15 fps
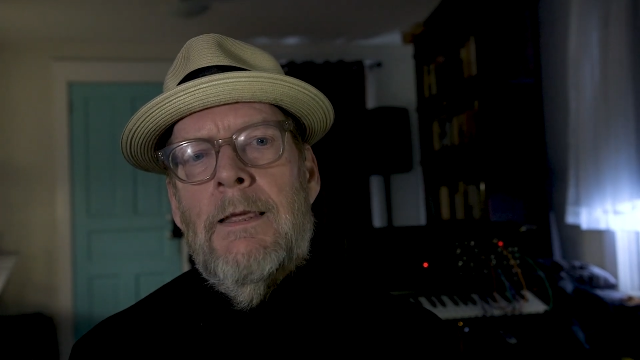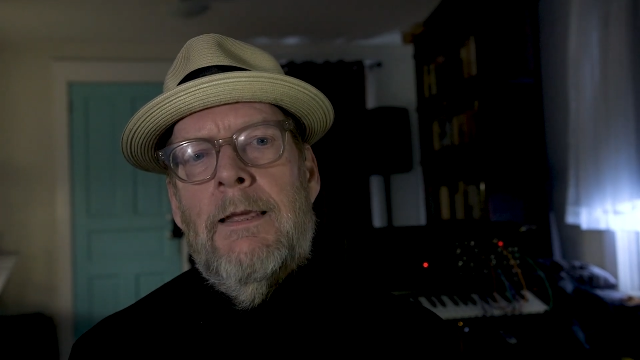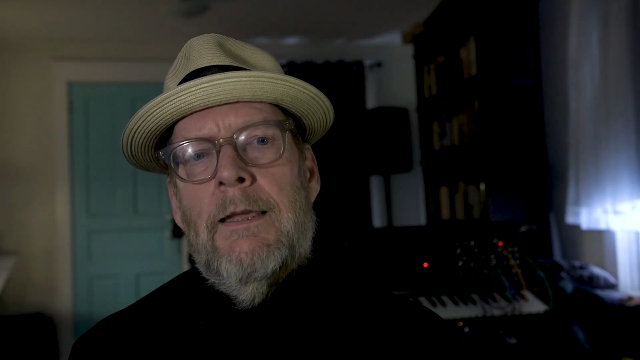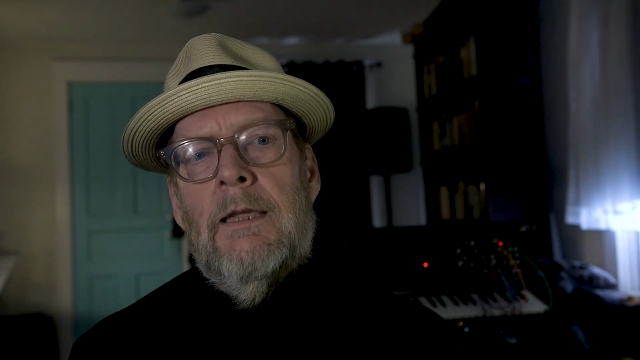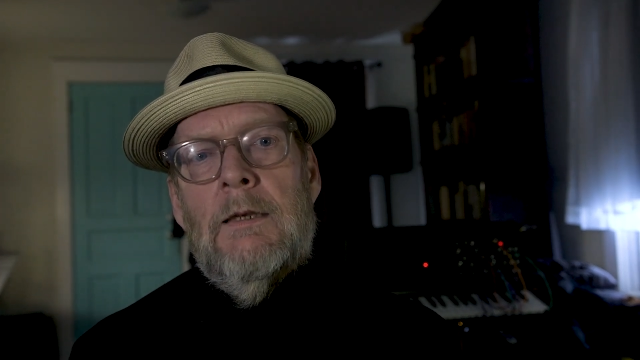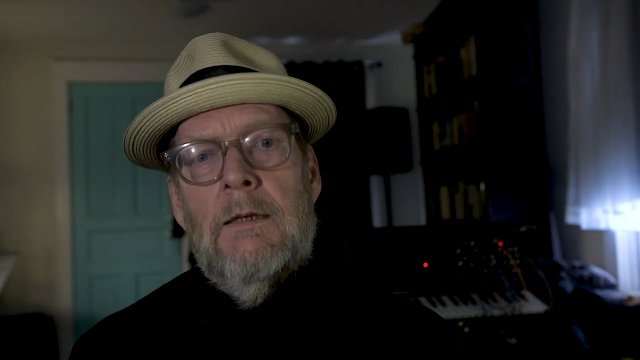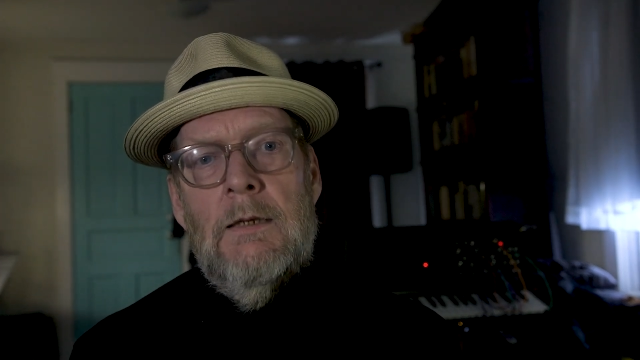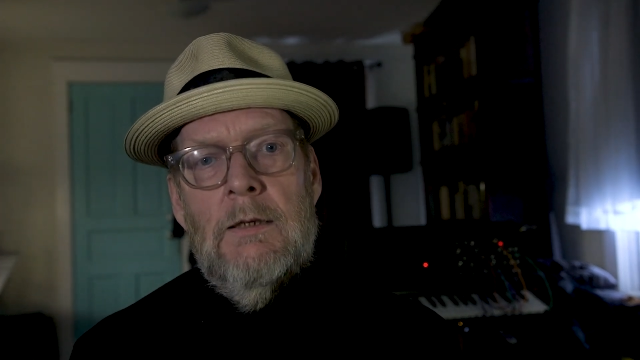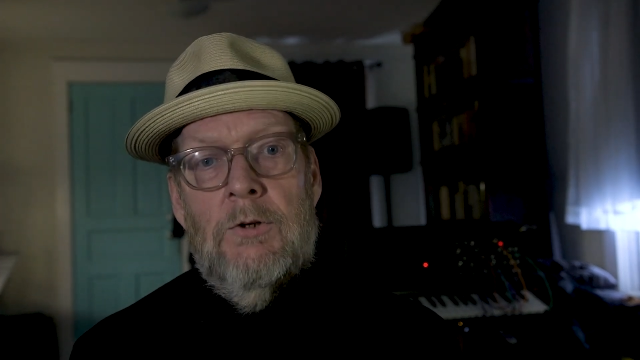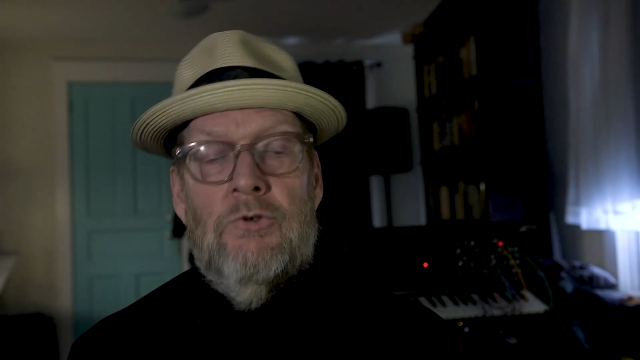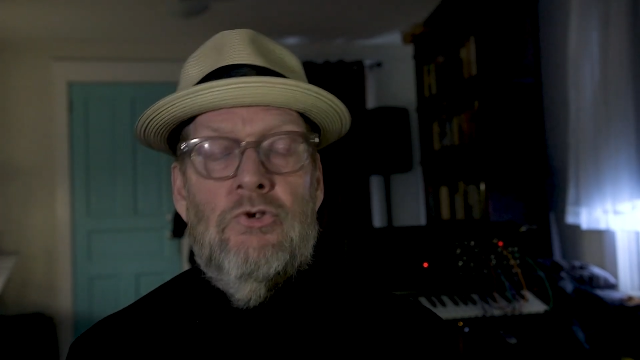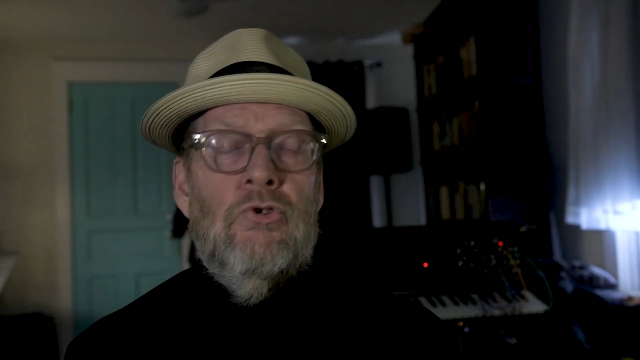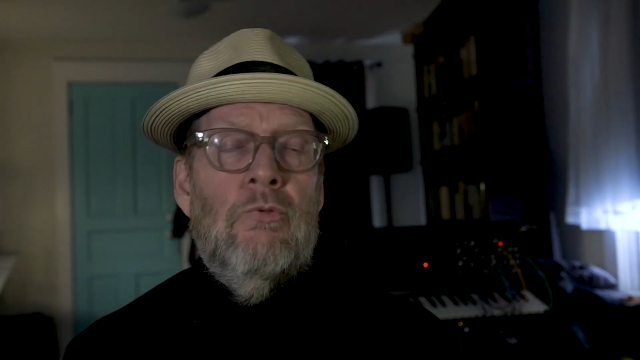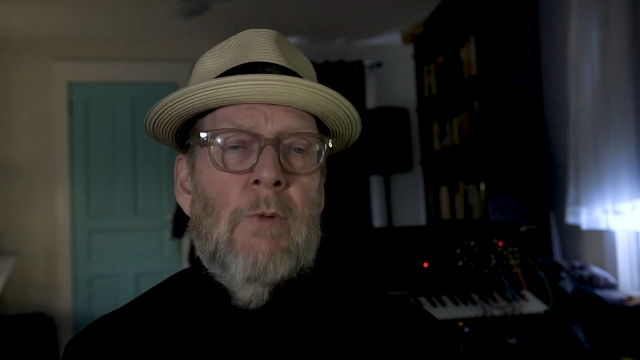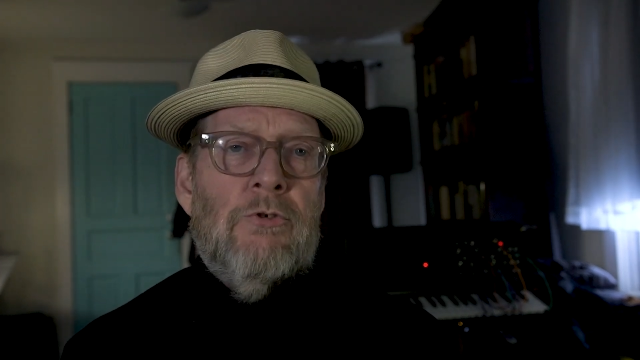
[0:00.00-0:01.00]
It needed
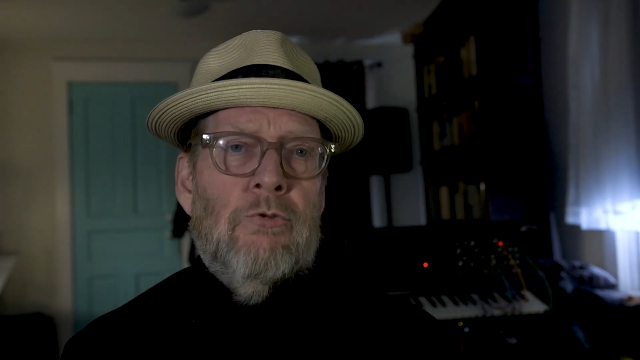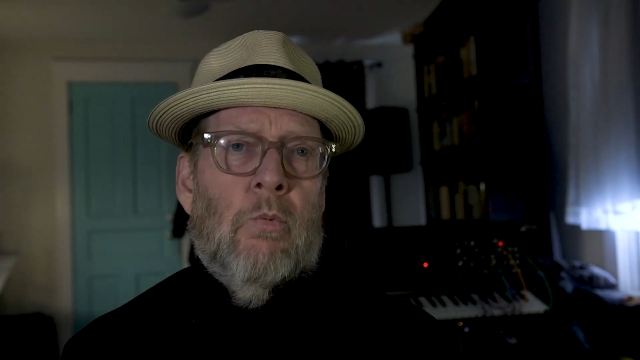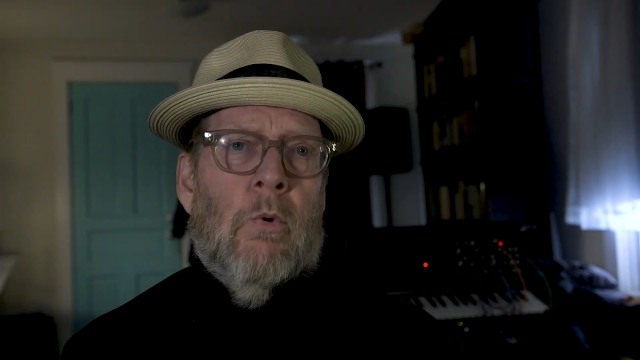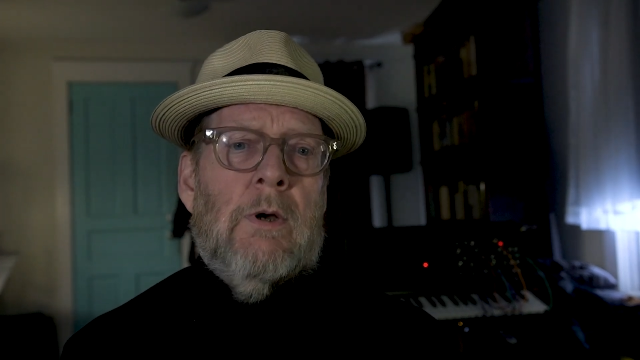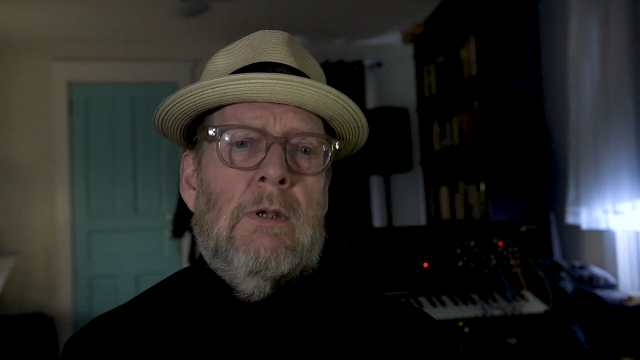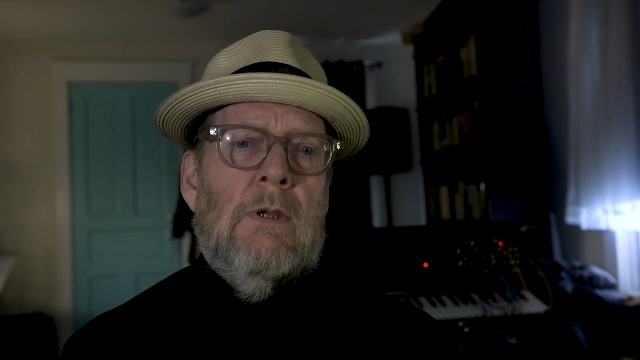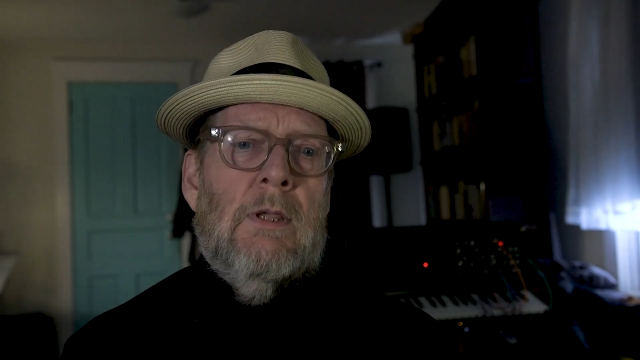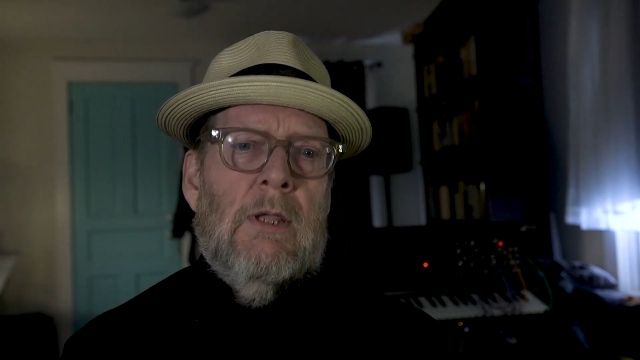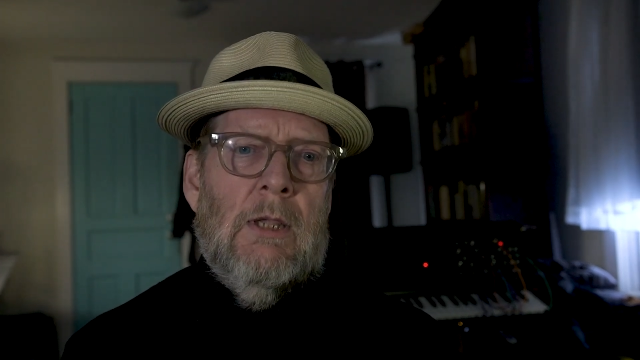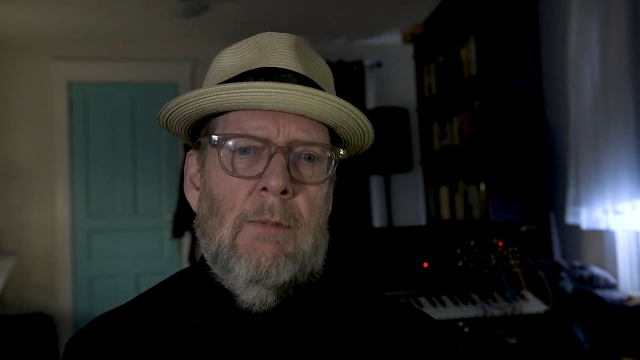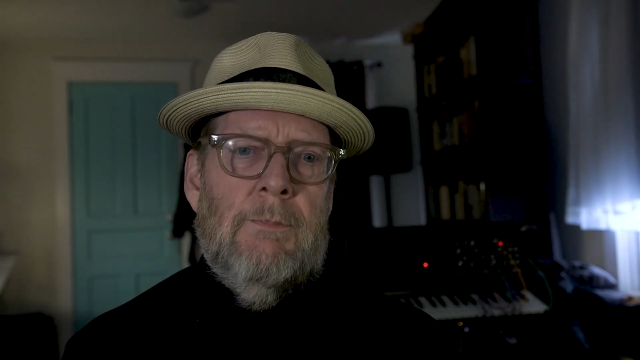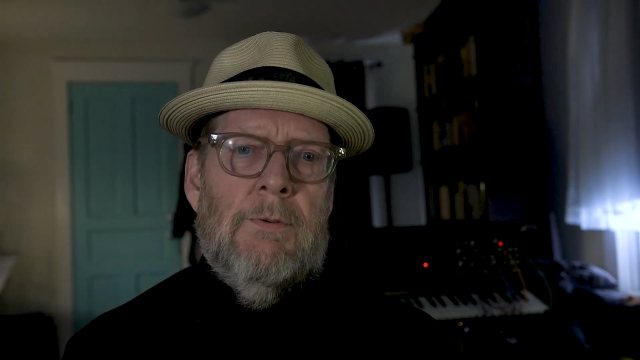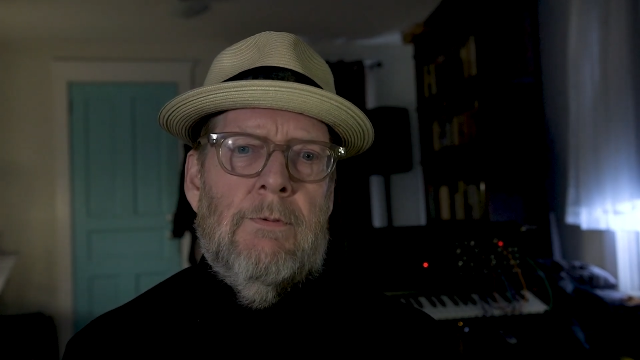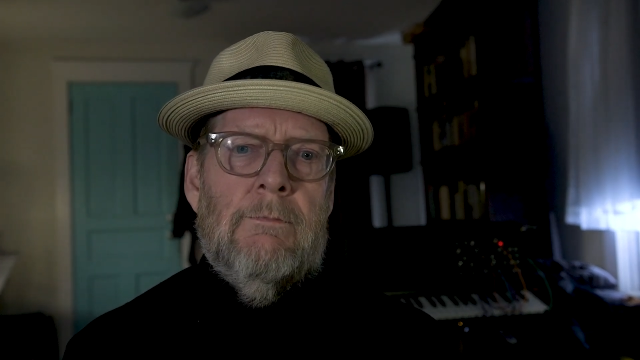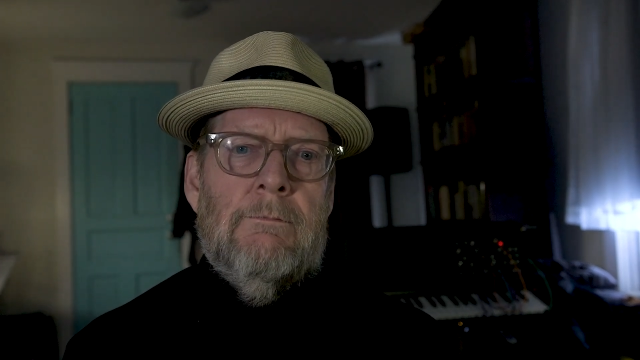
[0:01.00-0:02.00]
too much work to
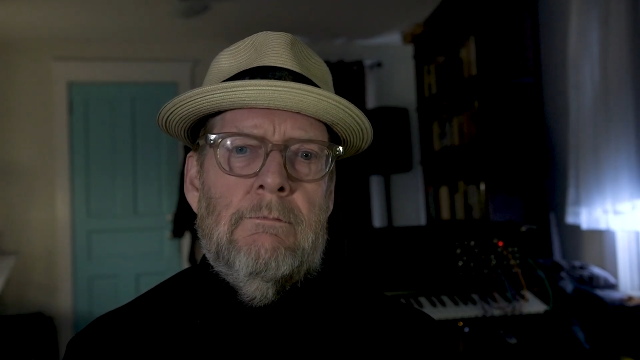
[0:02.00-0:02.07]
keep.